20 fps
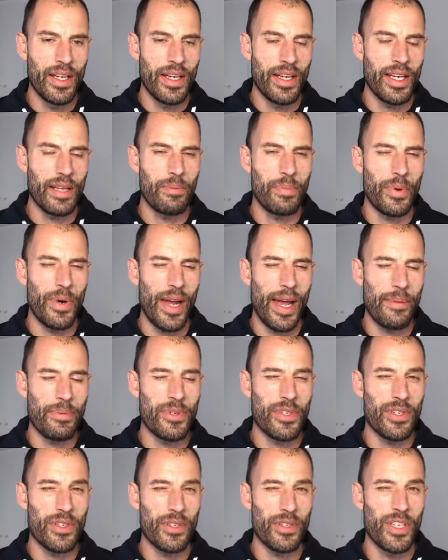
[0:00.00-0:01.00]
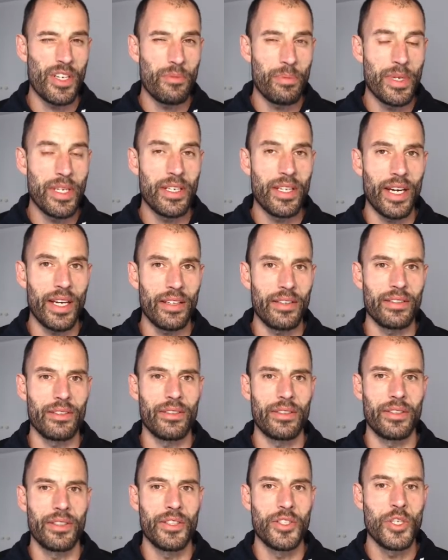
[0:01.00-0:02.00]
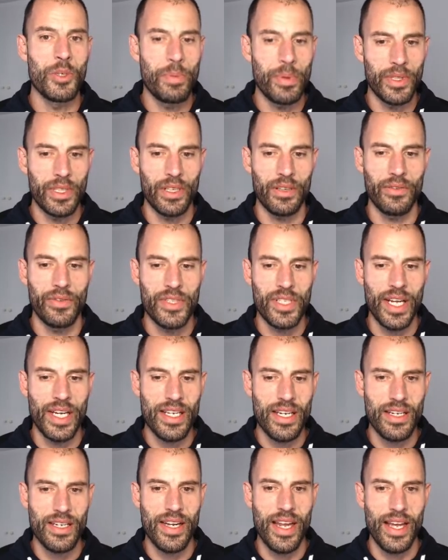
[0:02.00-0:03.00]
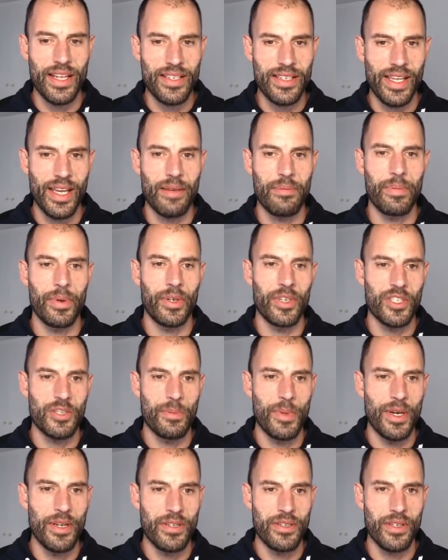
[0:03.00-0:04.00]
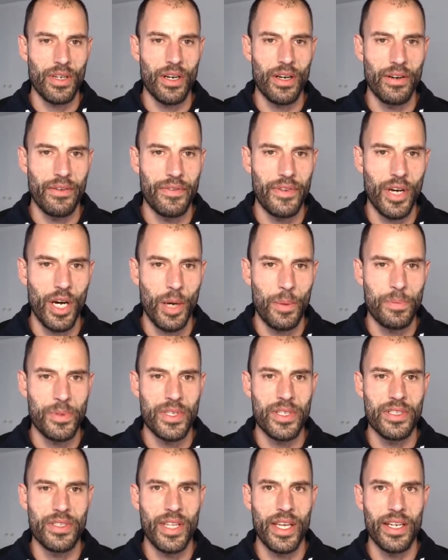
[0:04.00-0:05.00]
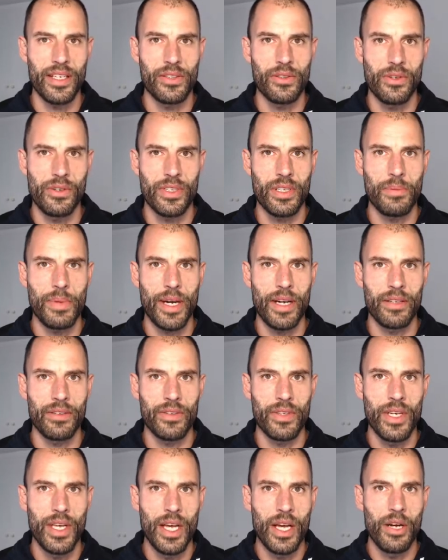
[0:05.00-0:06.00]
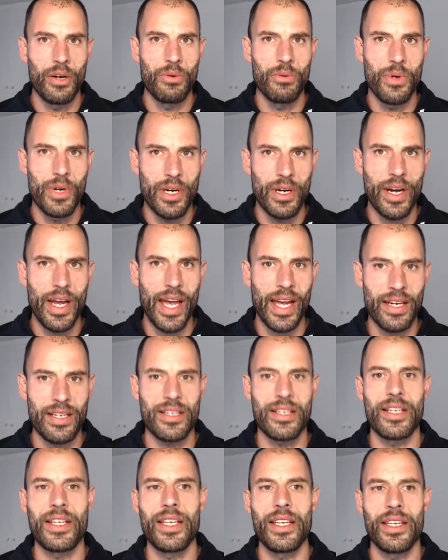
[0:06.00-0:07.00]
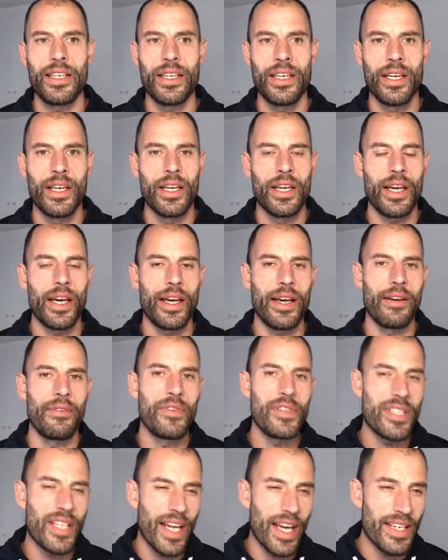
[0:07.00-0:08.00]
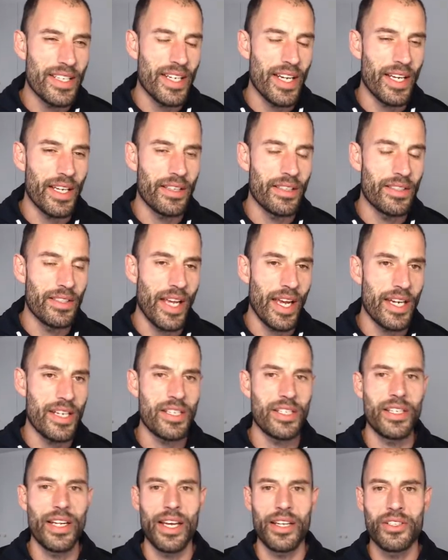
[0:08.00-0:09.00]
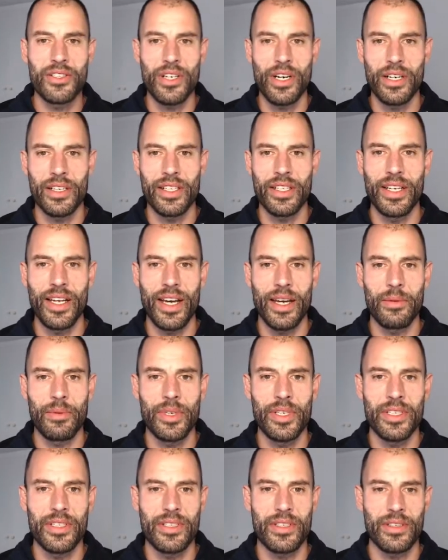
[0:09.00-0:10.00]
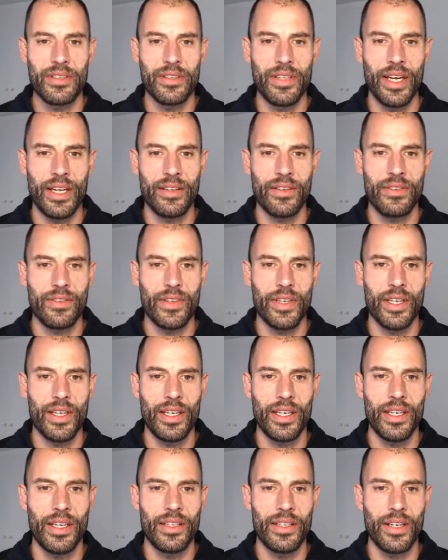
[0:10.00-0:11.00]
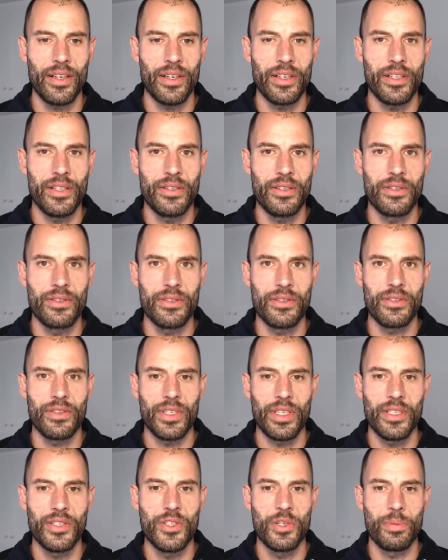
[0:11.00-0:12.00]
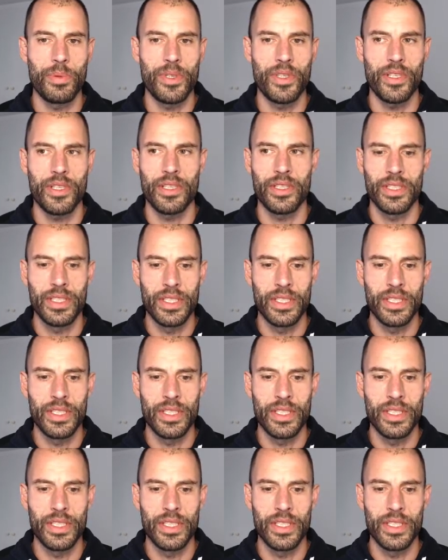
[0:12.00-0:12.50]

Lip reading: It perhaps could have been titled The Jupyter Visualization Landscape, because most of the options that he talked about were actually visualization and charting libraries that are used in Jupyter.